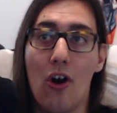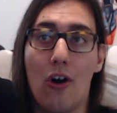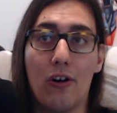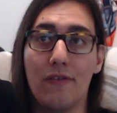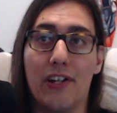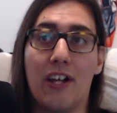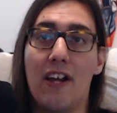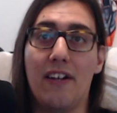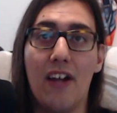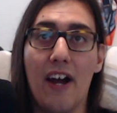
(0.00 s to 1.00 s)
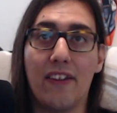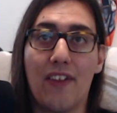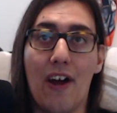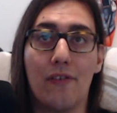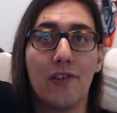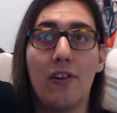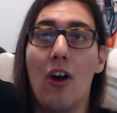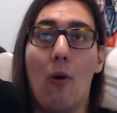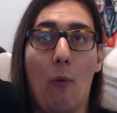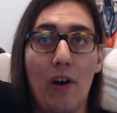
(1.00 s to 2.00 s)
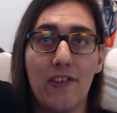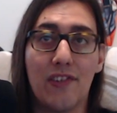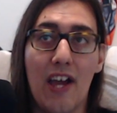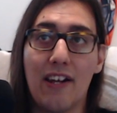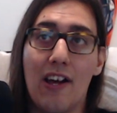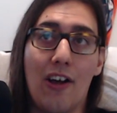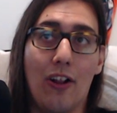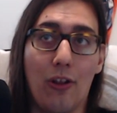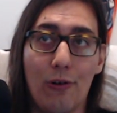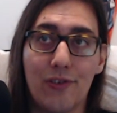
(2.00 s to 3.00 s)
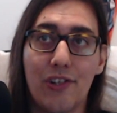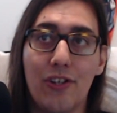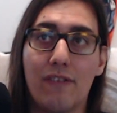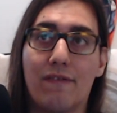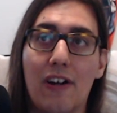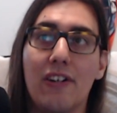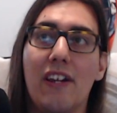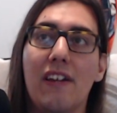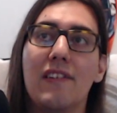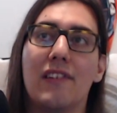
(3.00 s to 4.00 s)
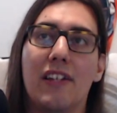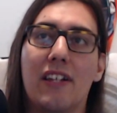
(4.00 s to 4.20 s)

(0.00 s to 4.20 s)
Harvick, 9,000. What's that? Larson, you could very easily get